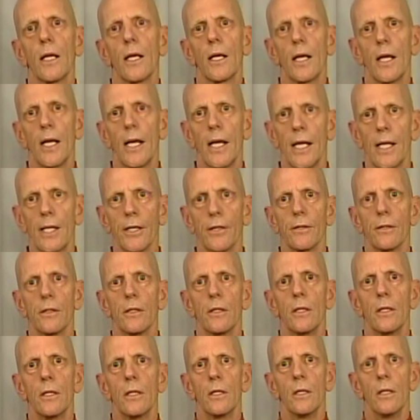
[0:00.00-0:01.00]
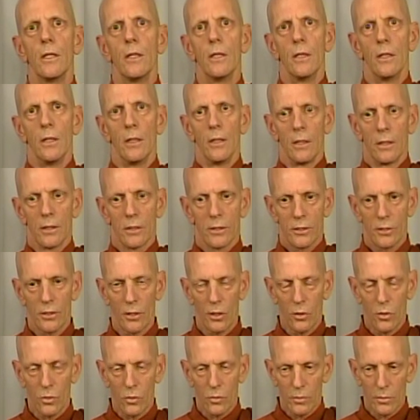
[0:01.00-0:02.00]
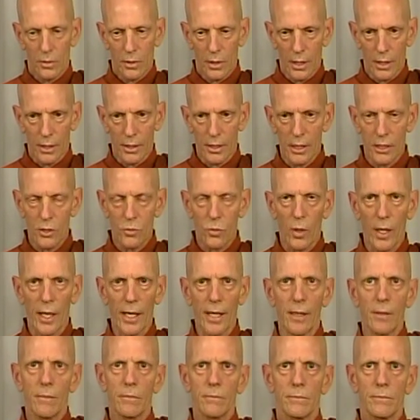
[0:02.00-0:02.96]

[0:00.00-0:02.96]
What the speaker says: And so in this way,